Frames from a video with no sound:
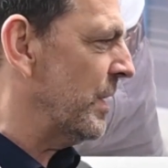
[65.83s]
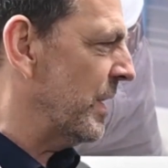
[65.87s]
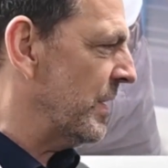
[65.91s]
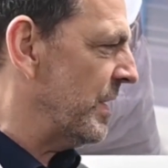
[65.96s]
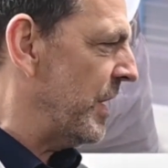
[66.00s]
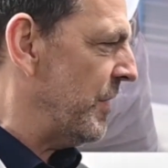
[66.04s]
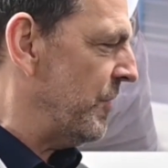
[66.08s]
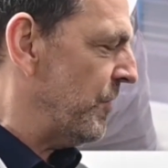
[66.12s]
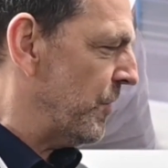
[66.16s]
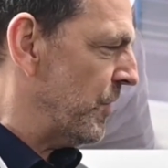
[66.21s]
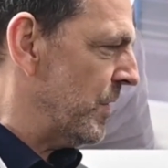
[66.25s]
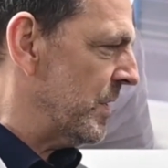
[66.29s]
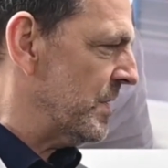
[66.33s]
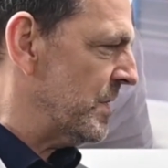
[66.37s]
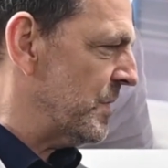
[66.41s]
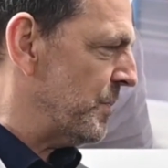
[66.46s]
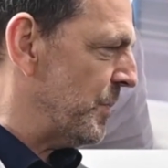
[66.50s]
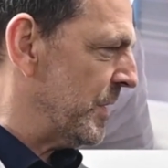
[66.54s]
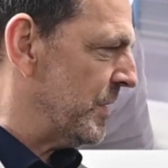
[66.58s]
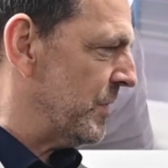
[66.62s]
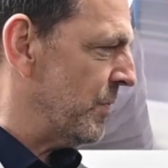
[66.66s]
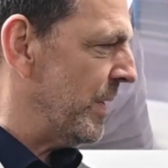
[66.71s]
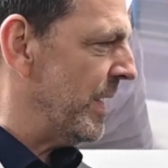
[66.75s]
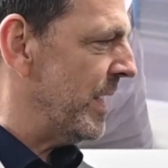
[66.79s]
the difference
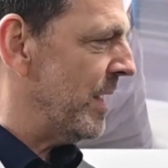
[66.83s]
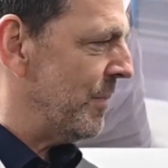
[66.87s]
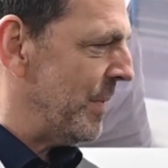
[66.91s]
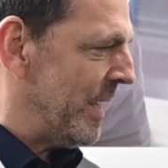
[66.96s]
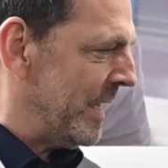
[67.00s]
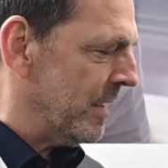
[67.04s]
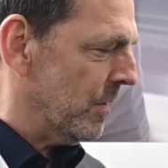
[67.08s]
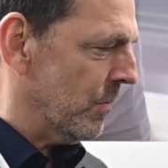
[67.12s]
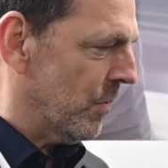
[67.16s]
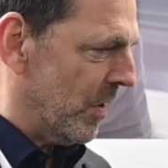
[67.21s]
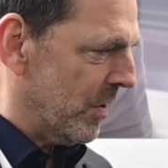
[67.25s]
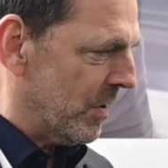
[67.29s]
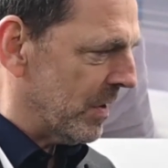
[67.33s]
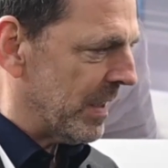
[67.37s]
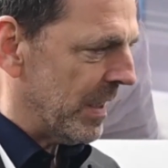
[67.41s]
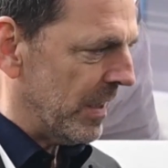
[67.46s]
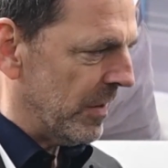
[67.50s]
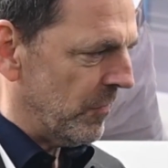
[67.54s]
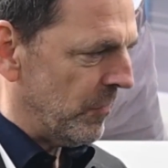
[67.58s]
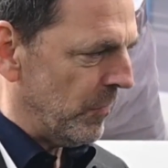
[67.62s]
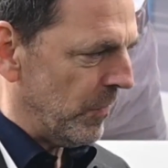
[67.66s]
between a metalworking